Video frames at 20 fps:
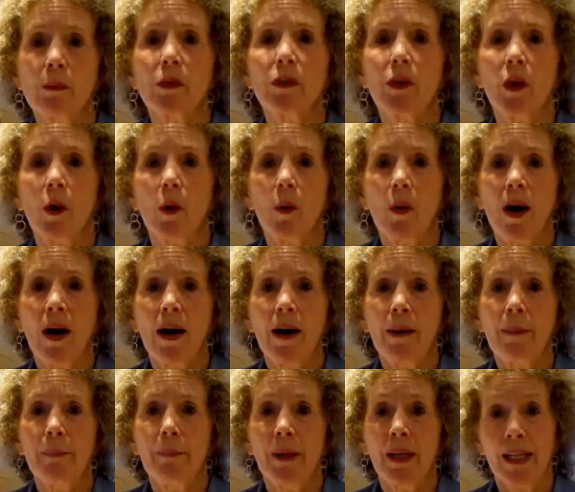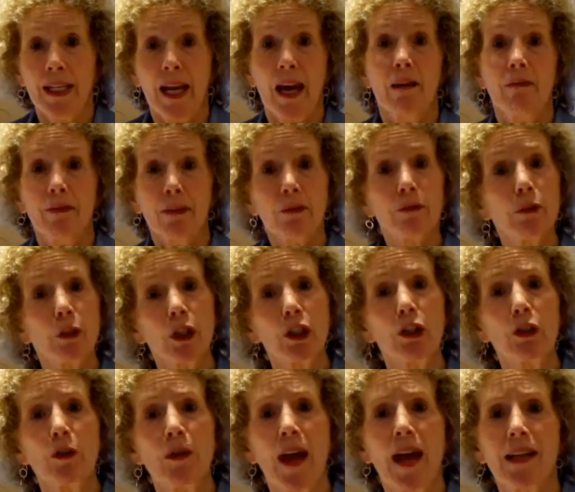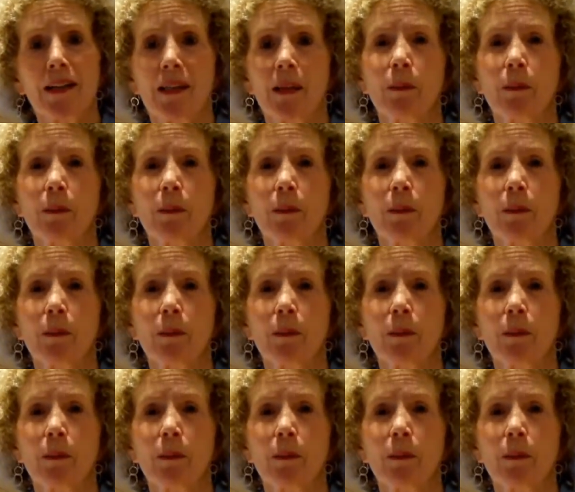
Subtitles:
So anyhow, feel free to do that.